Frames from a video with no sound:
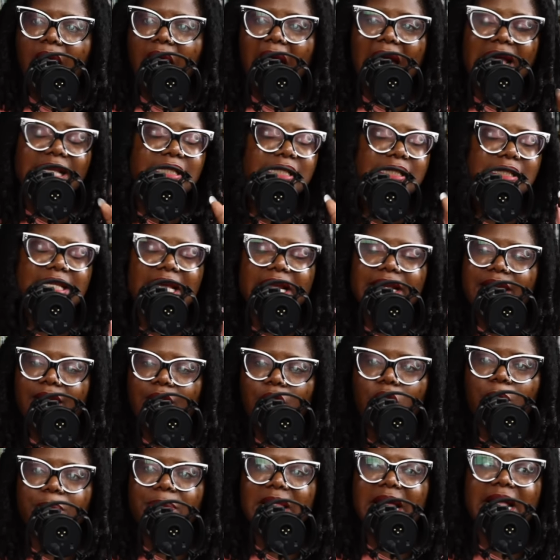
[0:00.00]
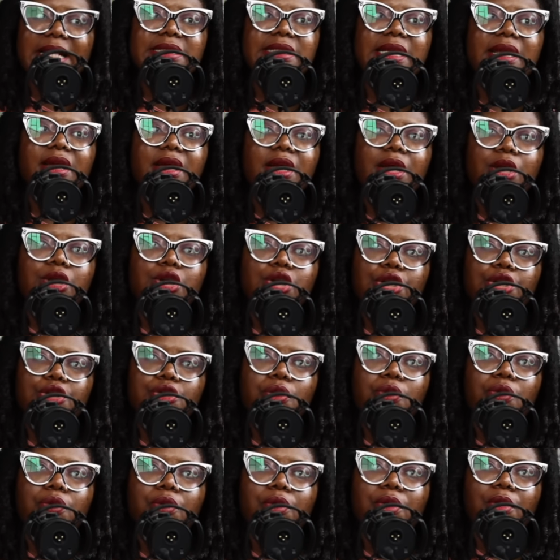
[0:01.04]
I sincerely hope that, you
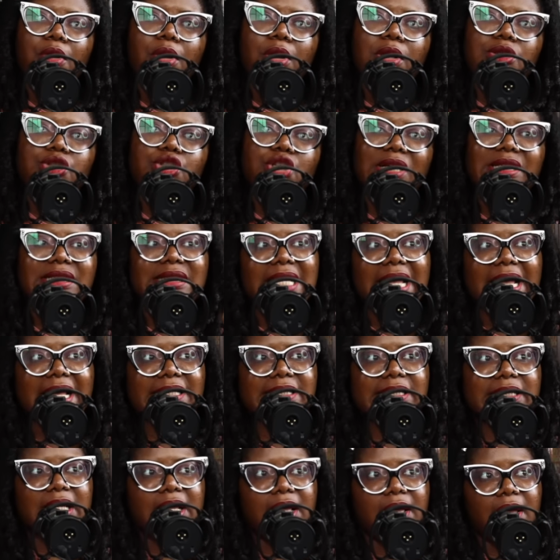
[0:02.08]
know, just as